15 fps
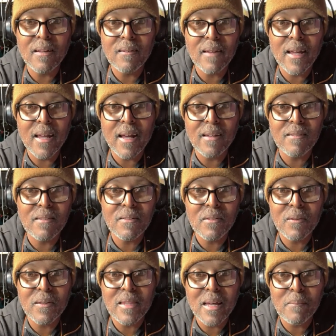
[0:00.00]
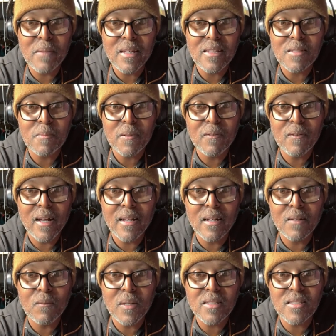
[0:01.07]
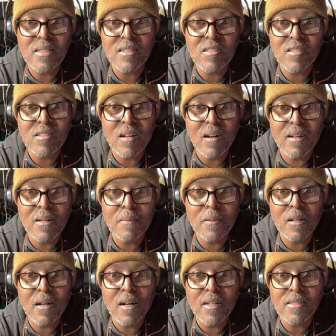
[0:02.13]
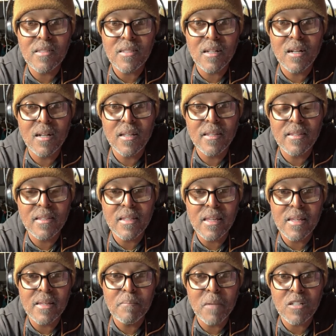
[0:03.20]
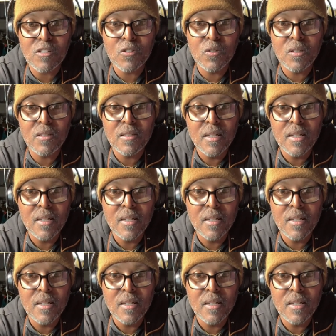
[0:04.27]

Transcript: Okay, I don't even know what that means, but right on. What's the startup cost on the Buck Tool?